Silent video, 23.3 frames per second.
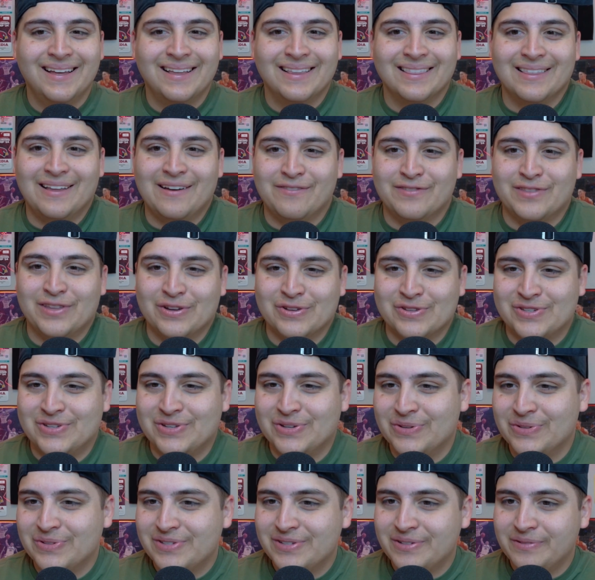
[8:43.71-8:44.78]
Love those
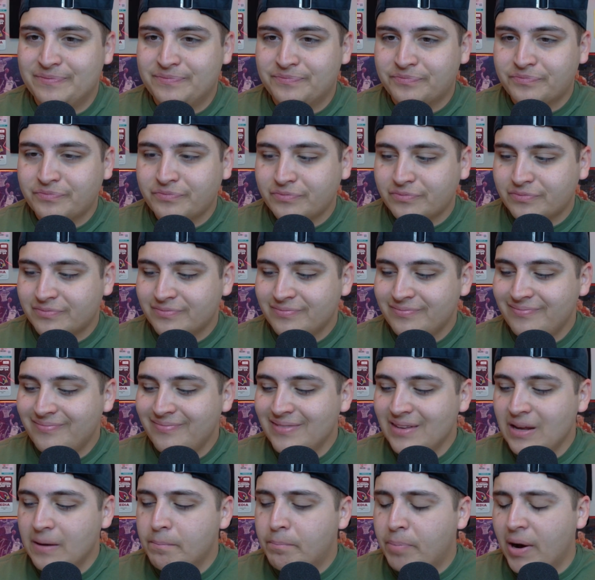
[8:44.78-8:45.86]
dudes.
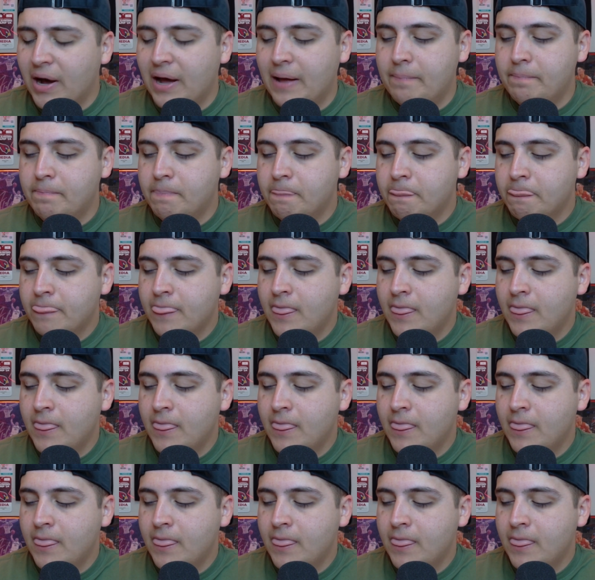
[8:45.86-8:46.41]
But